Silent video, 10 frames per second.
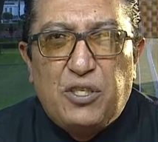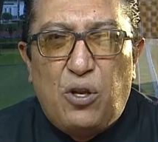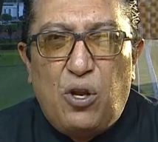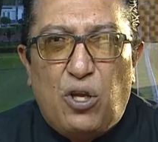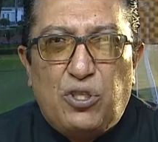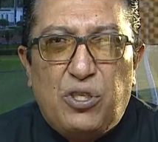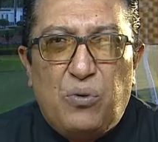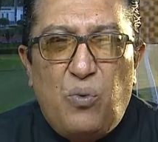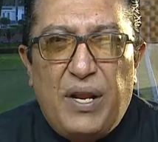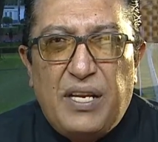So lots
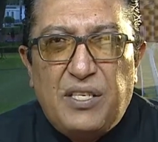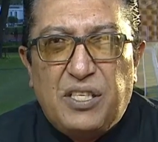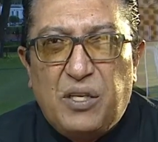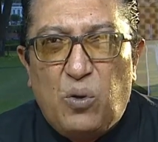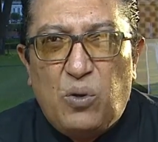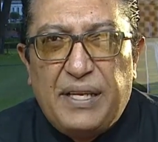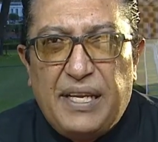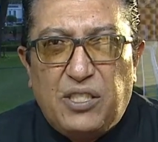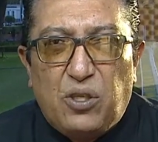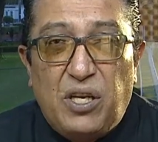of winners in all the
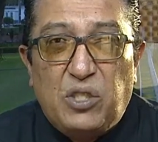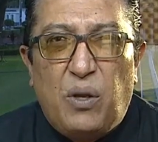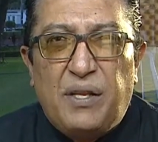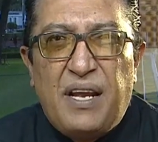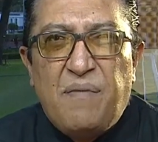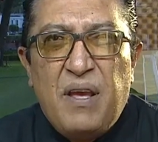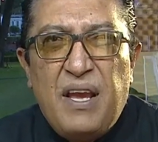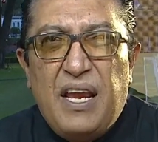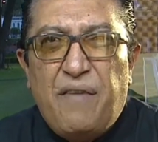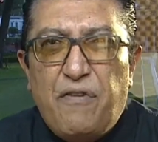exotics. Well done
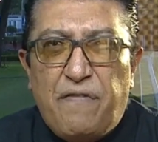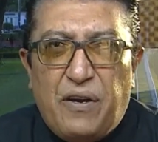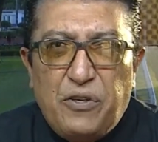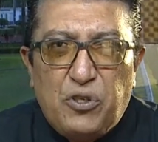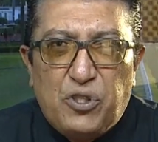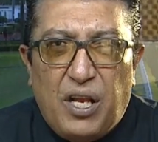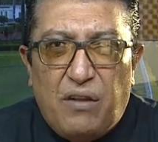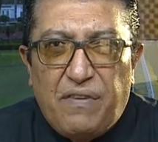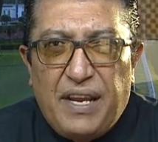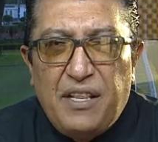if you found
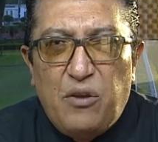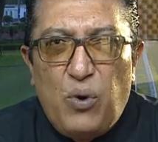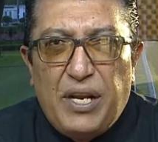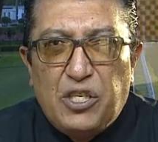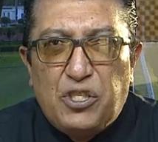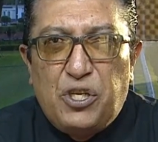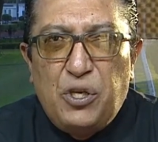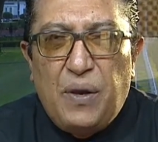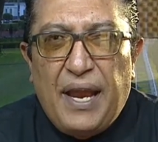yourself in the winner's queue.